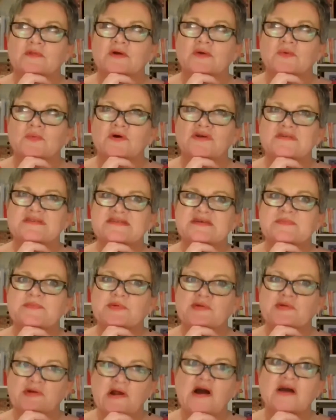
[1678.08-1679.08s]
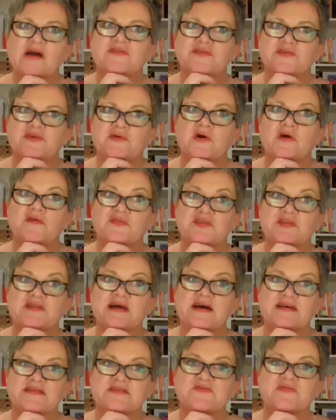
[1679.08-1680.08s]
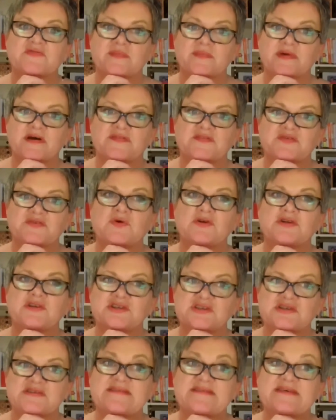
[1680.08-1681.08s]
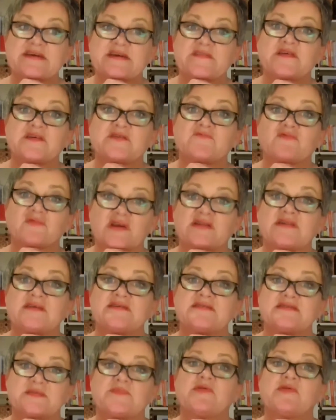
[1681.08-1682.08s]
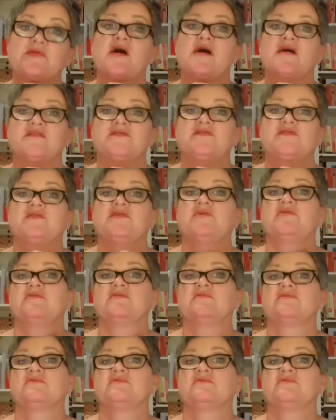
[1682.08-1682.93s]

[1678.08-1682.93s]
what surprised you over the last 3 months? What did you see that really surprised you?